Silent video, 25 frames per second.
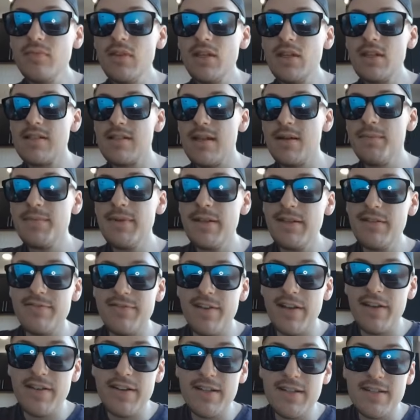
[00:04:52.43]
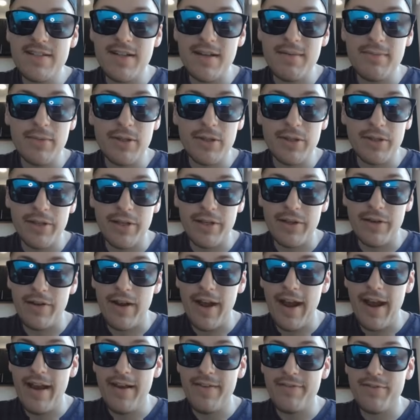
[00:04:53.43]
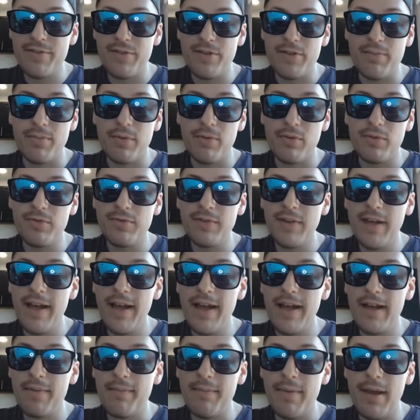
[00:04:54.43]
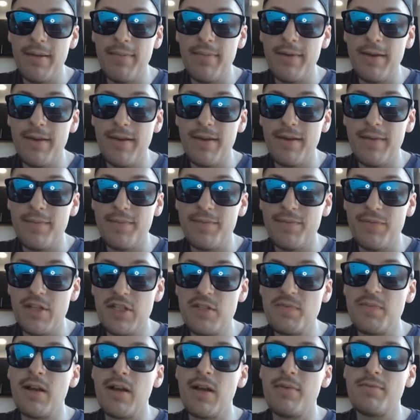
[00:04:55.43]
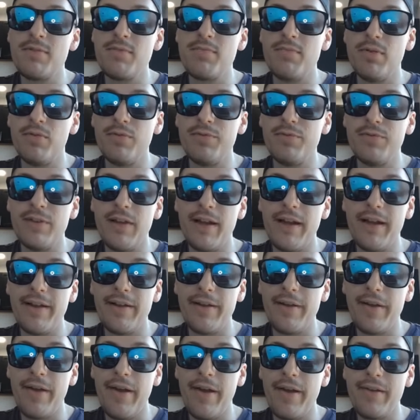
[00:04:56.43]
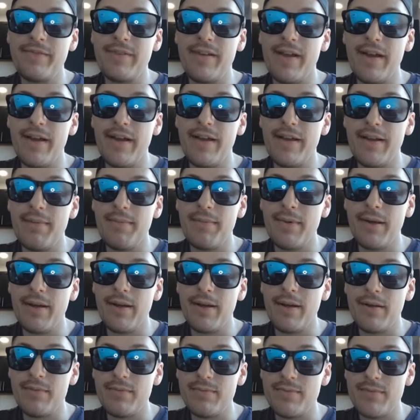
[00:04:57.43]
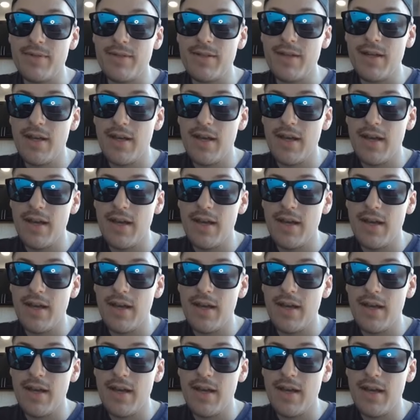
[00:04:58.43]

something very similar here after the bull flag. Maybe this becomes a bull flag, and then it becomes,